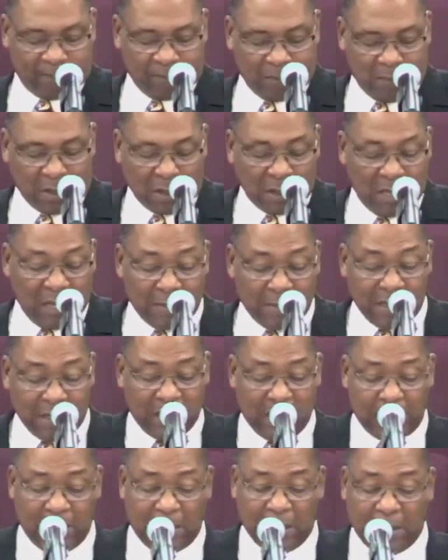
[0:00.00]
Let me,
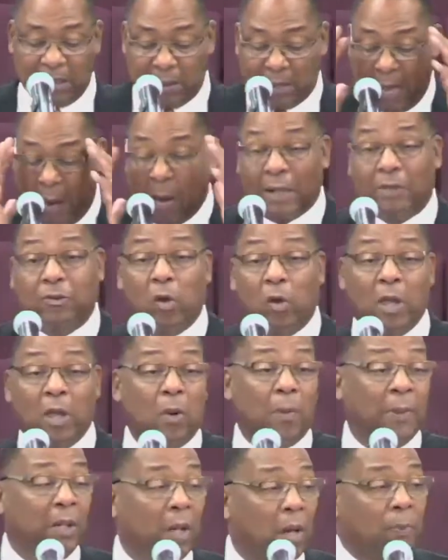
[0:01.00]
let me, let, I, I told you it
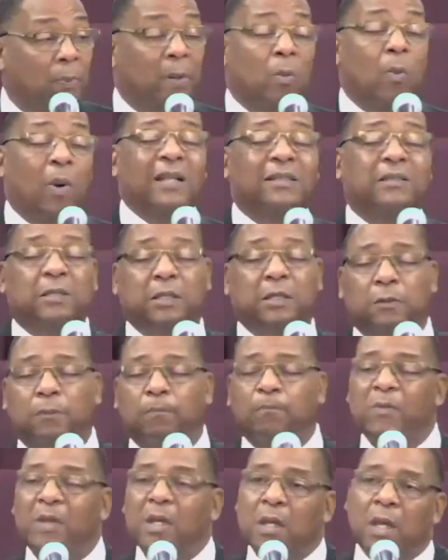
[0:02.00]
won't be long, but watch this.
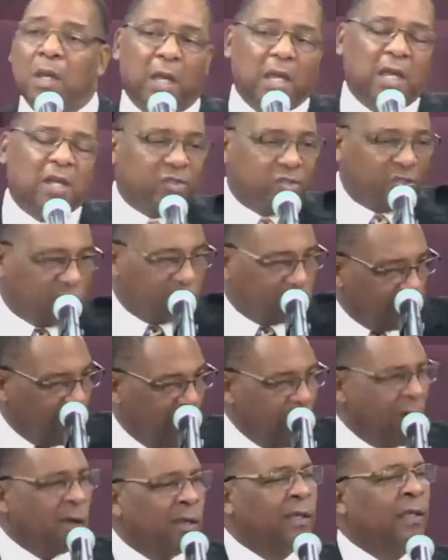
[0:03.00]
It
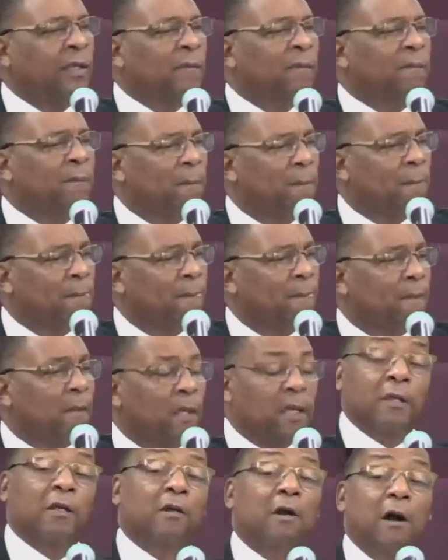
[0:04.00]
started
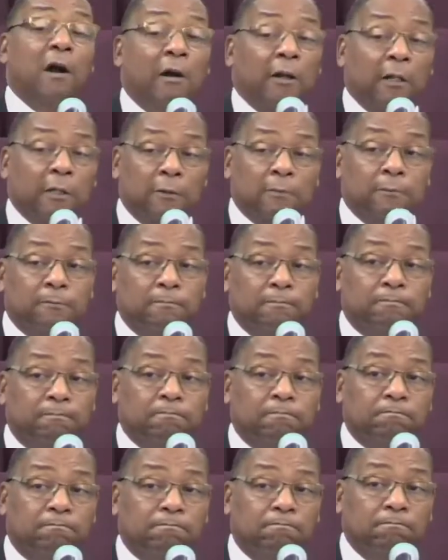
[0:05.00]
in a garden.
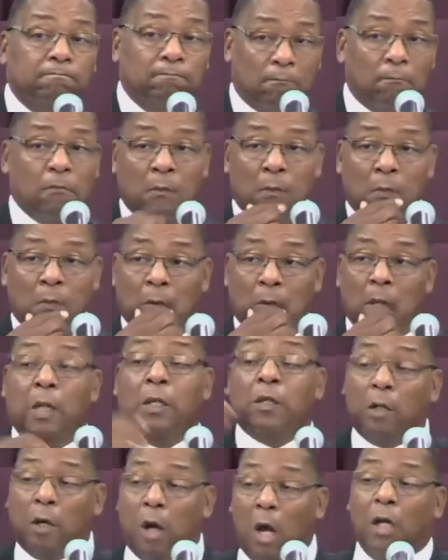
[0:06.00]
In
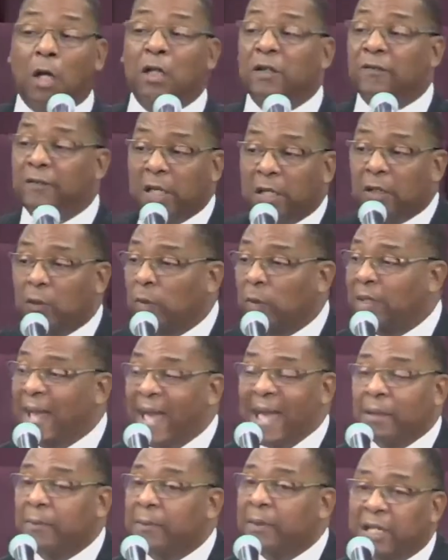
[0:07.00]
the Garden of Eden when
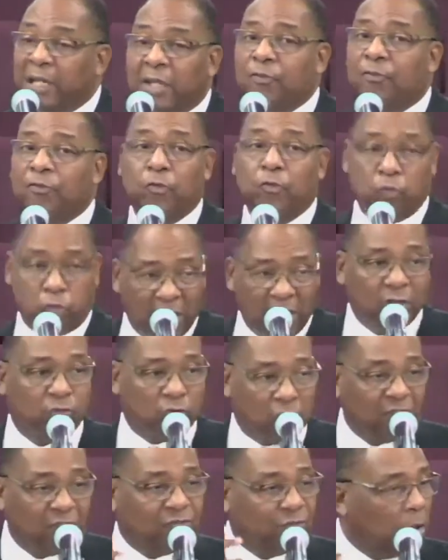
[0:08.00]
Adam and Eve
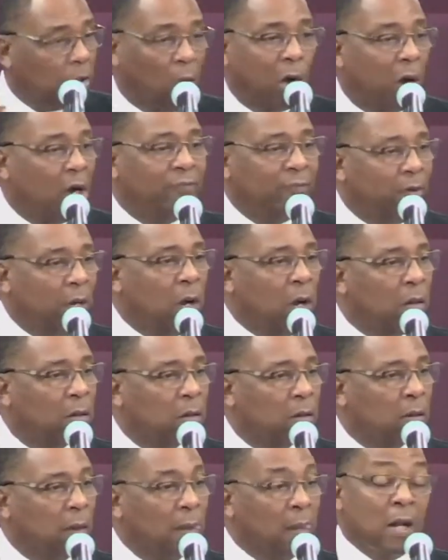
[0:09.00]
transgressed the law of God.
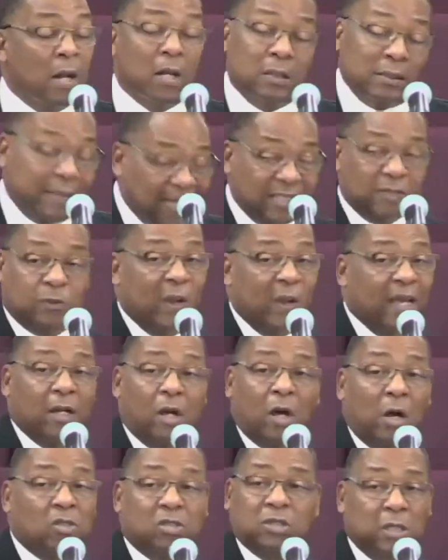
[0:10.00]
That's where it
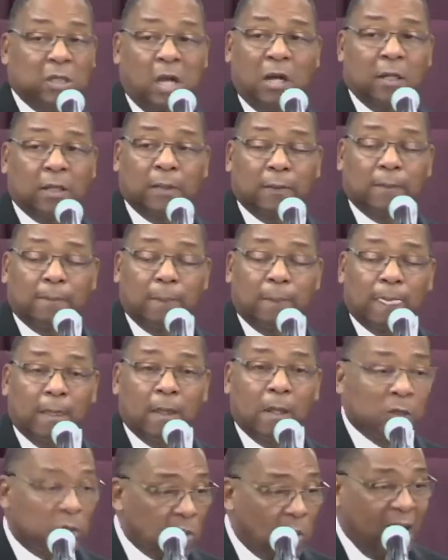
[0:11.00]
all started.
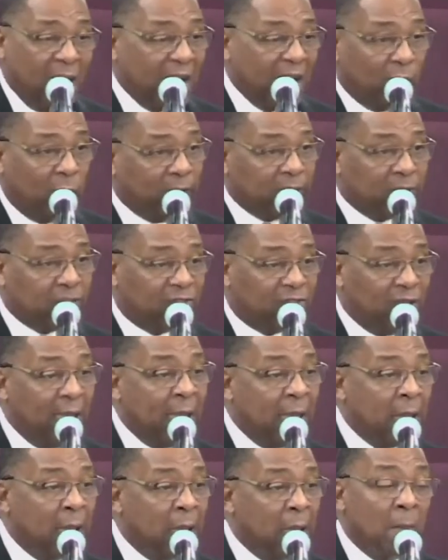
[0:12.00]
Do I have a witness
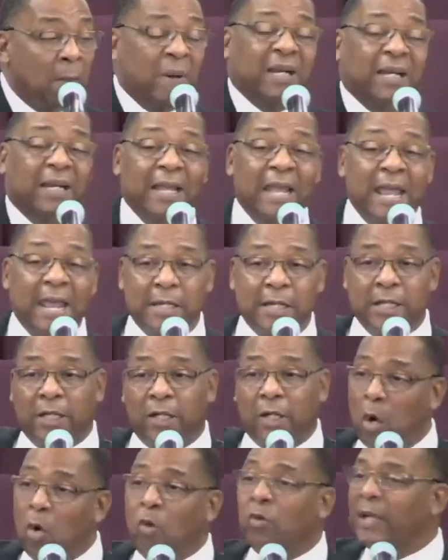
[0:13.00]
here? but it ended
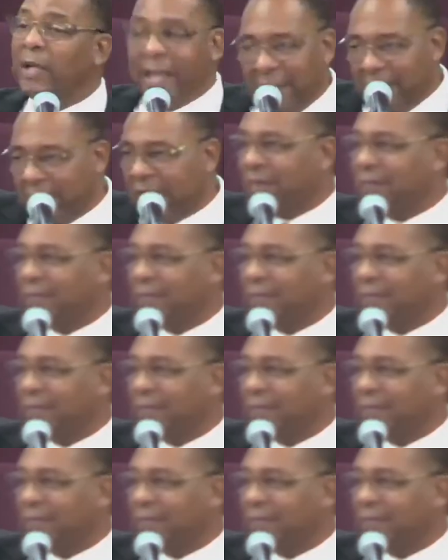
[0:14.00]
on a hill.